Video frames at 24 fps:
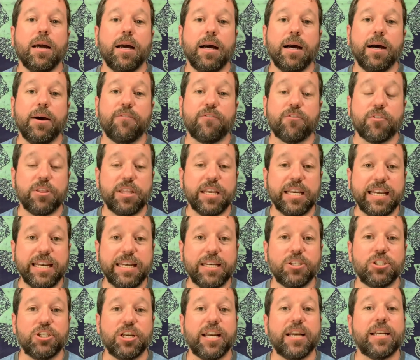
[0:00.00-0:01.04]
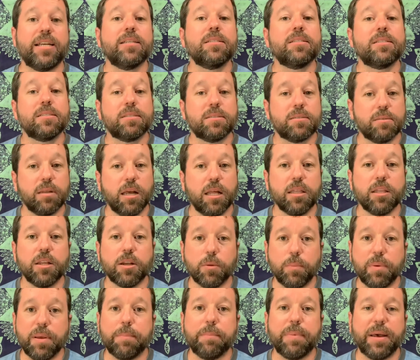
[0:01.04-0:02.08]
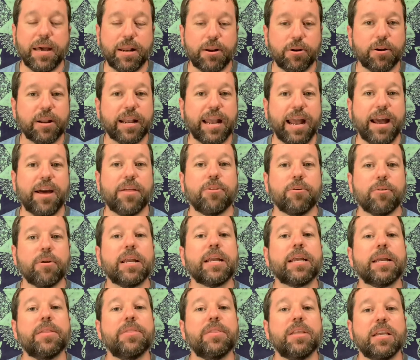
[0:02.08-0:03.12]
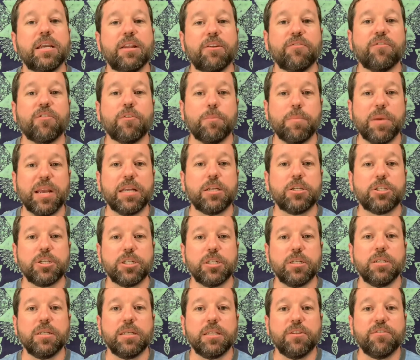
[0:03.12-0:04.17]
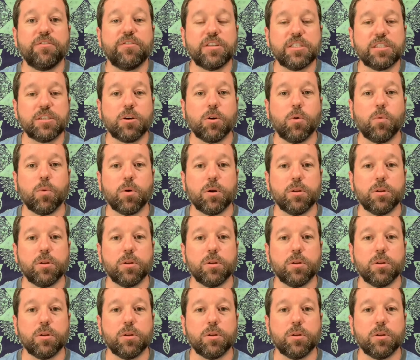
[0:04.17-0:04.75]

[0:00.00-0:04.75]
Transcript: for the EJs, a little bit better, gathering in the information in the physical world